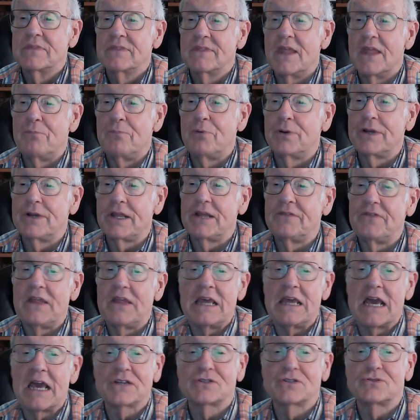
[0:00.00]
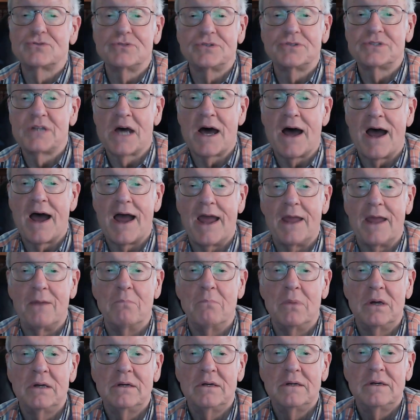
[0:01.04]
They put in the extra time,